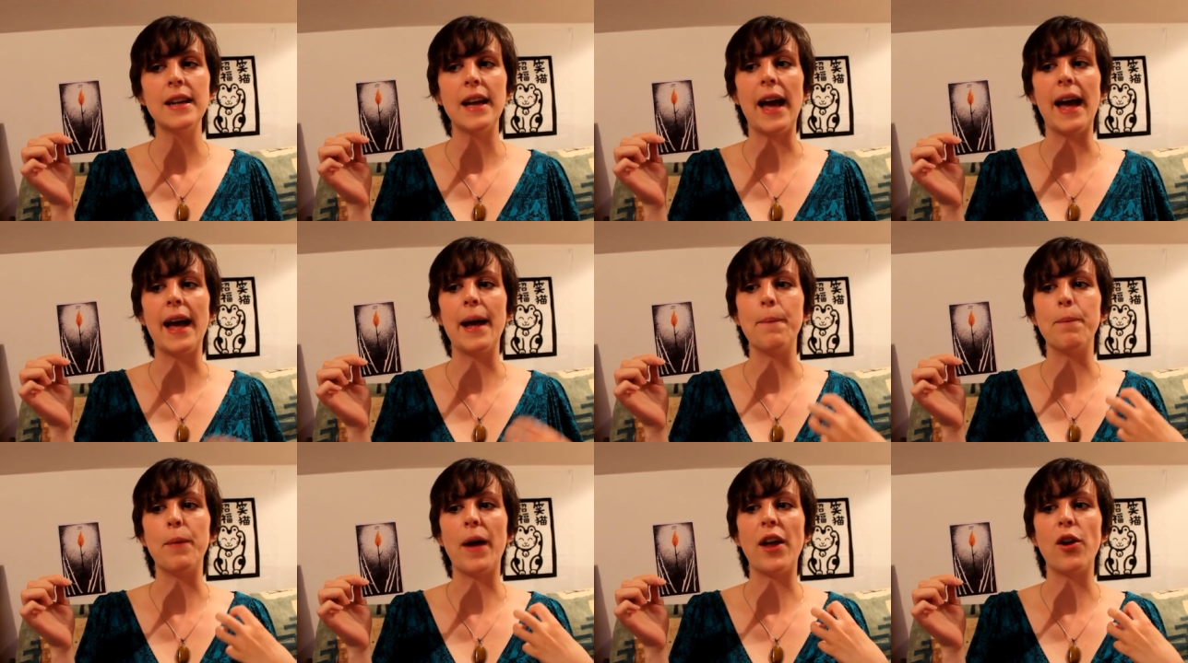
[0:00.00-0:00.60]

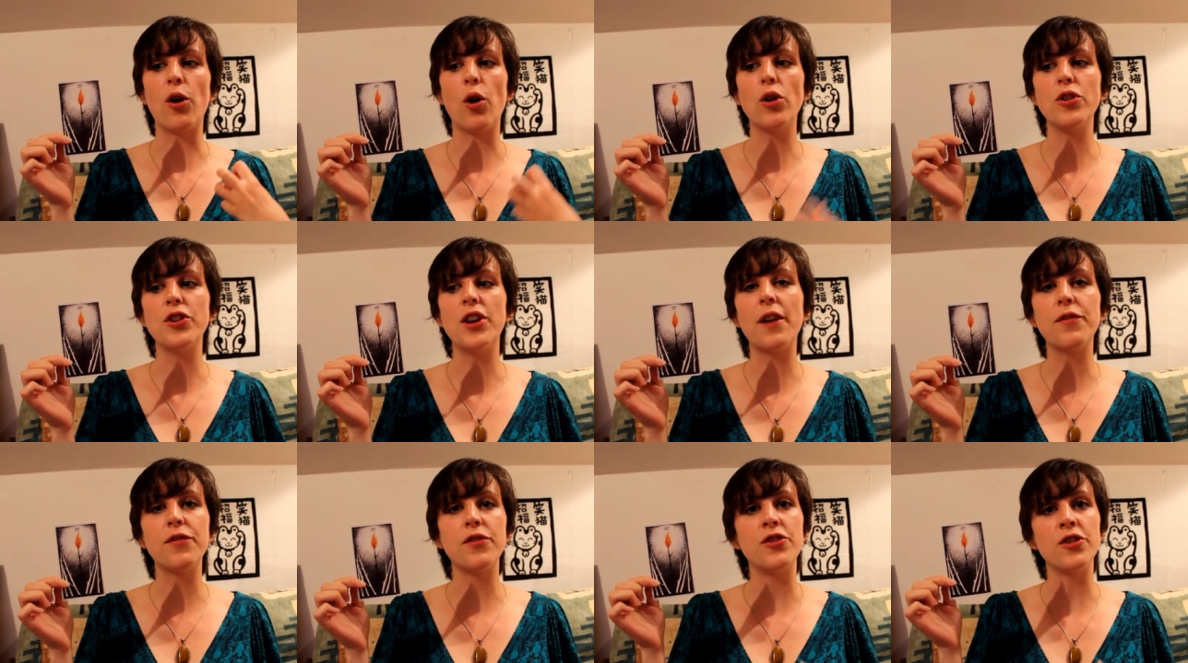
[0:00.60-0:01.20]
and all you
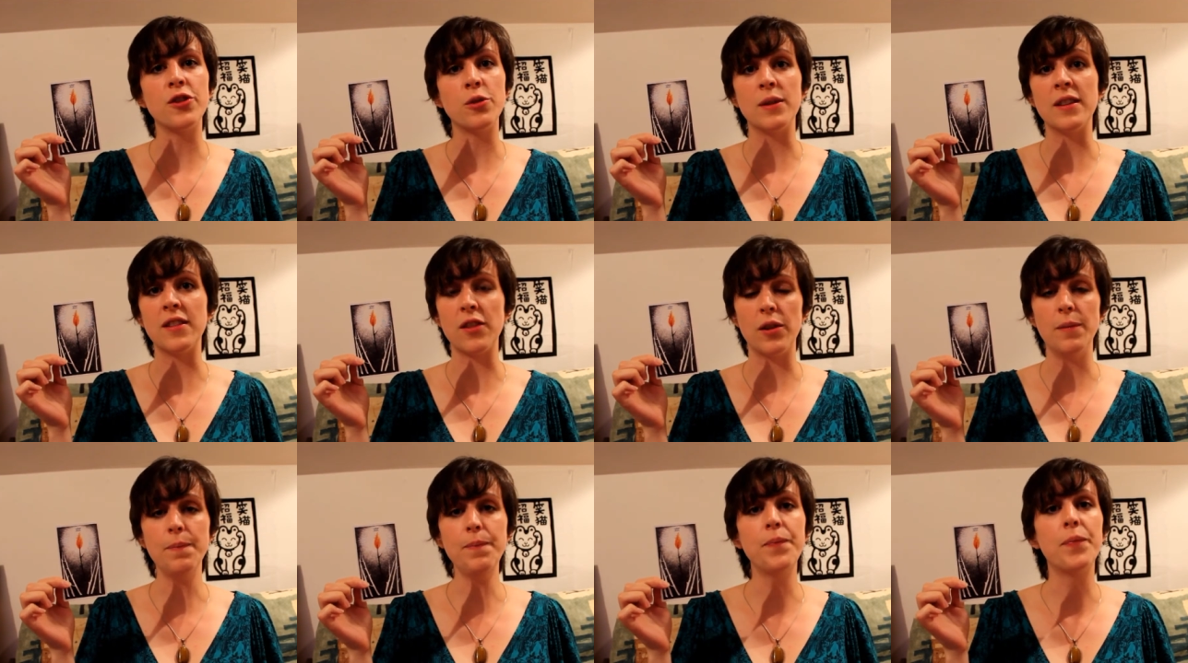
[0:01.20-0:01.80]
have to do is
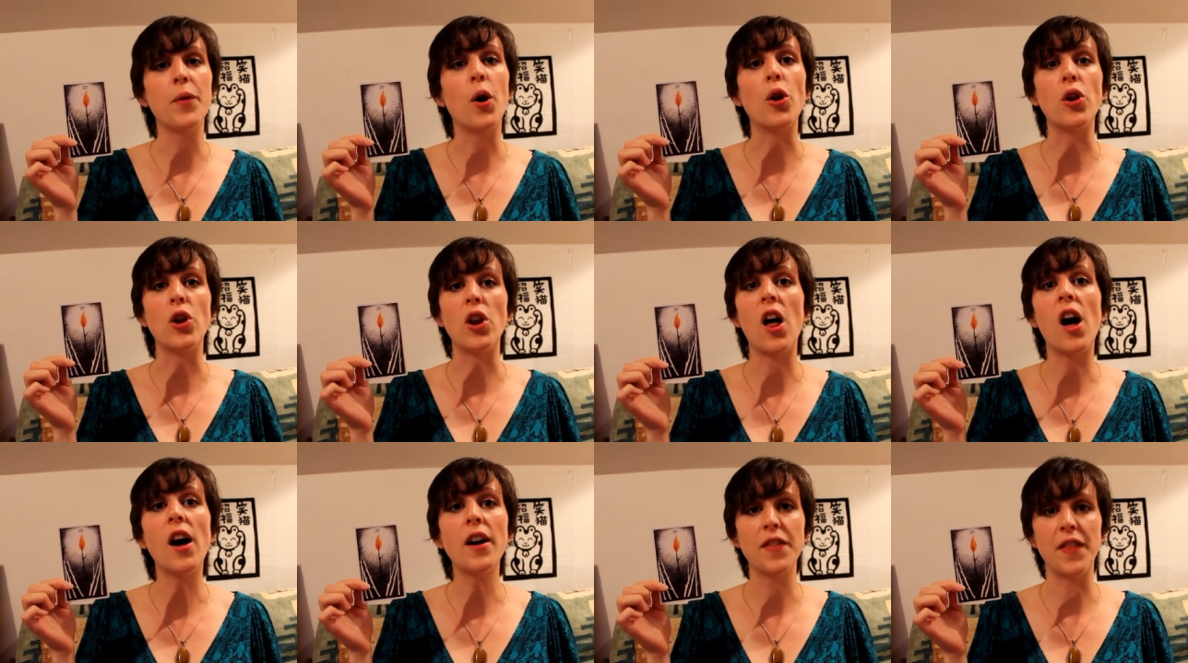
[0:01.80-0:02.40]

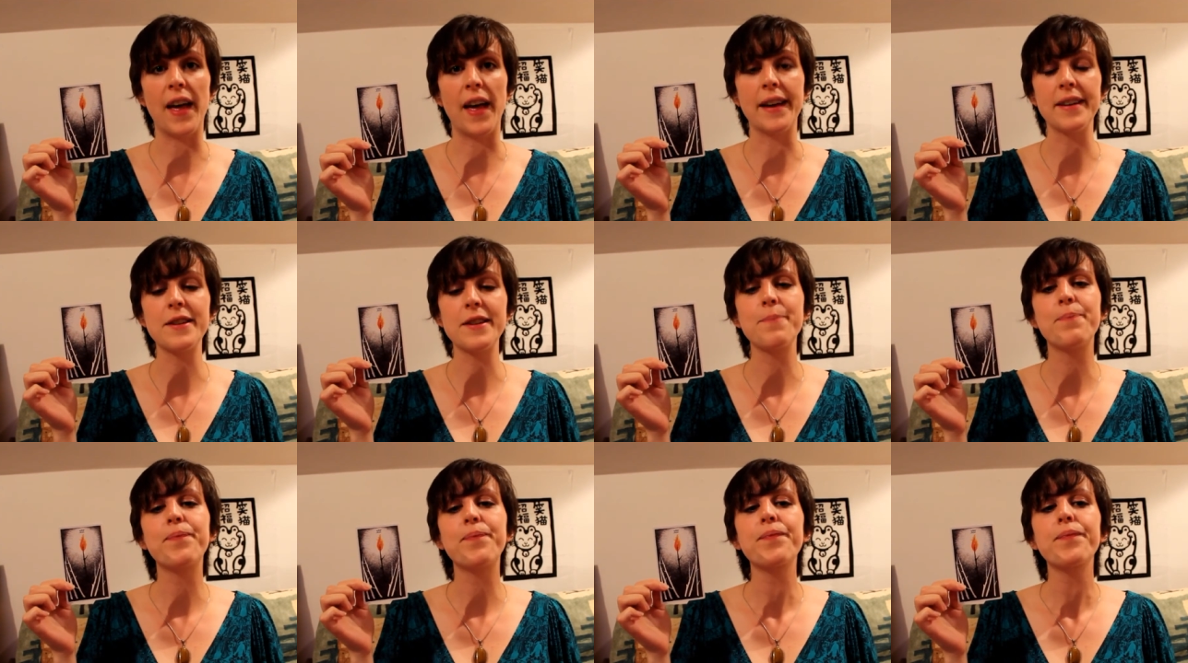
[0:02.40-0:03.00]
unlock that